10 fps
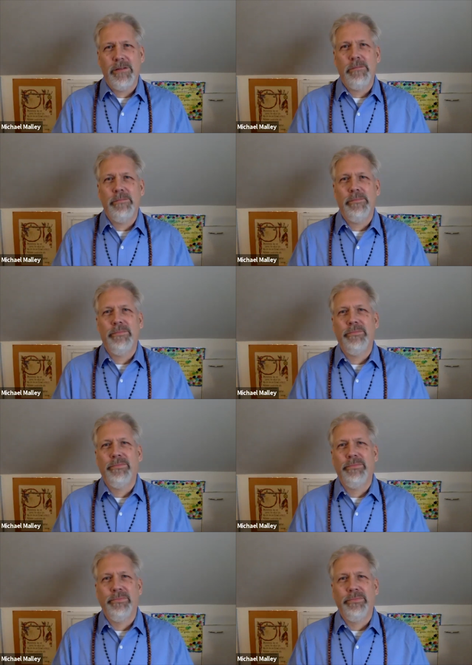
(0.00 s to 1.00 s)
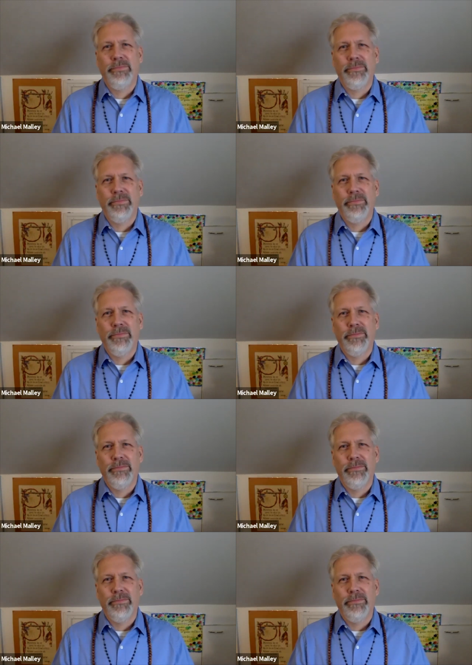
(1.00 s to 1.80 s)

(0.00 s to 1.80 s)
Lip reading: [no speech]